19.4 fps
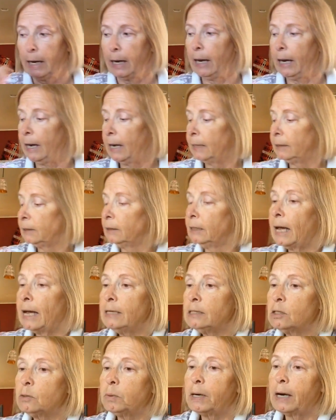And the
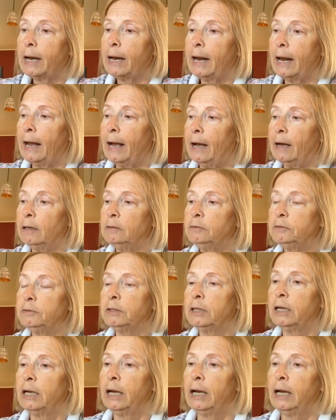last one I have